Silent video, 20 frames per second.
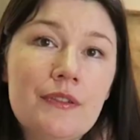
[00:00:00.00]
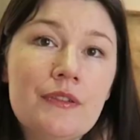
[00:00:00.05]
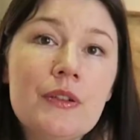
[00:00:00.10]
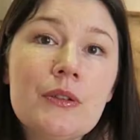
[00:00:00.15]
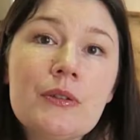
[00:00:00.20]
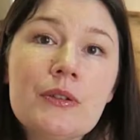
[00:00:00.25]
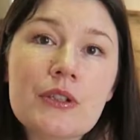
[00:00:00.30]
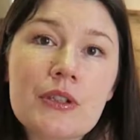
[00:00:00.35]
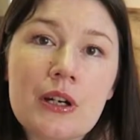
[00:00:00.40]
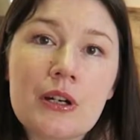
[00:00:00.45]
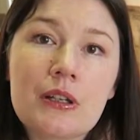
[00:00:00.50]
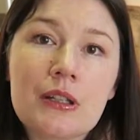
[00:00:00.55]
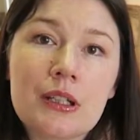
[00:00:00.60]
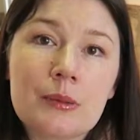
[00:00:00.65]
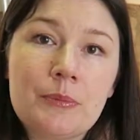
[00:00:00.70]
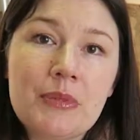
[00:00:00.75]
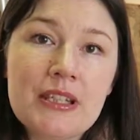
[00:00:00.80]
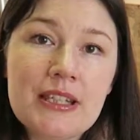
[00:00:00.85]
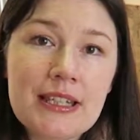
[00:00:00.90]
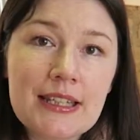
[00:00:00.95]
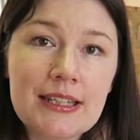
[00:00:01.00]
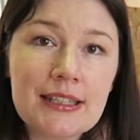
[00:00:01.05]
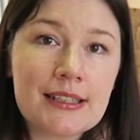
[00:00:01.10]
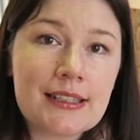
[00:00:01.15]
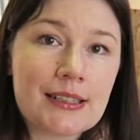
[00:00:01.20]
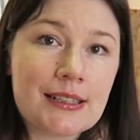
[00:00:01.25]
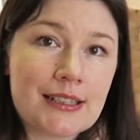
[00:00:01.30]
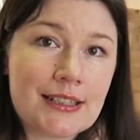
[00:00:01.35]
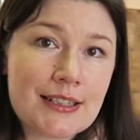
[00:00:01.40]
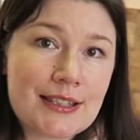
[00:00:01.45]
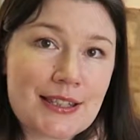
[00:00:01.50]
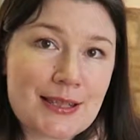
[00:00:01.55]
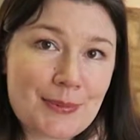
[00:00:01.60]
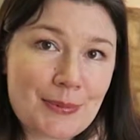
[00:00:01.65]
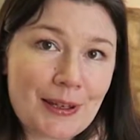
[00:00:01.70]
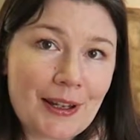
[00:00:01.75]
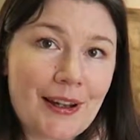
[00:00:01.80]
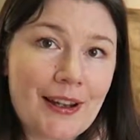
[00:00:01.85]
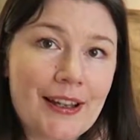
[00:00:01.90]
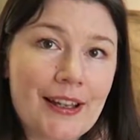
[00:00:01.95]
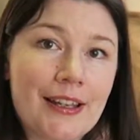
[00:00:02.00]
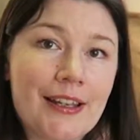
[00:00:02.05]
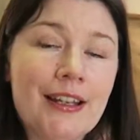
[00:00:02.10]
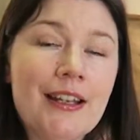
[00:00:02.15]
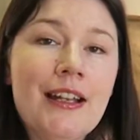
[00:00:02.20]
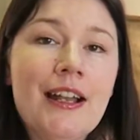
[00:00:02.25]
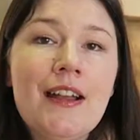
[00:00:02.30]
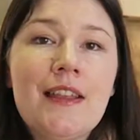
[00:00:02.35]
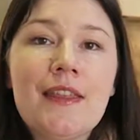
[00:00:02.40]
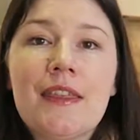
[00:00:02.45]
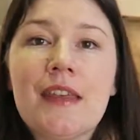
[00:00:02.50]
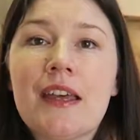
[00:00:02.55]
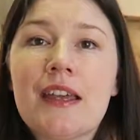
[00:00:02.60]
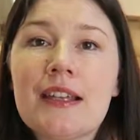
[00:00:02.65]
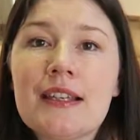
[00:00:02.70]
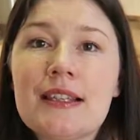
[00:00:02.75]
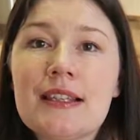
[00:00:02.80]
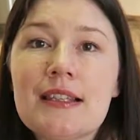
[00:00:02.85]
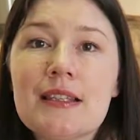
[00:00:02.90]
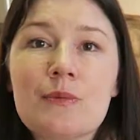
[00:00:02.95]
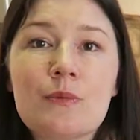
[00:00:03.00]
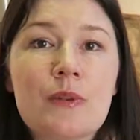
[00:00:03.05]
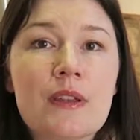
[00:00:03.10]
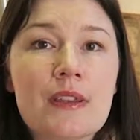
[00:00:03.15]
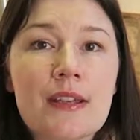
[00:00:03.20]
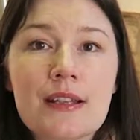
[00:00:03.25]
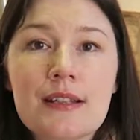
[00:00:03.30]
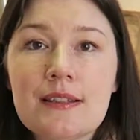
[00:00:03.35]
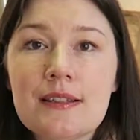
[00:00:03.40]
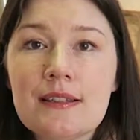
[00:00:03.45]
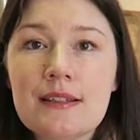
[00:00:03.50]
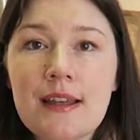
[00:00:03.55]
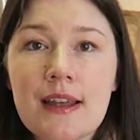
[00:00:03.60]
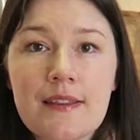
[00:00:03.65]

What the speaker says: If you stock a particular supplier that is within,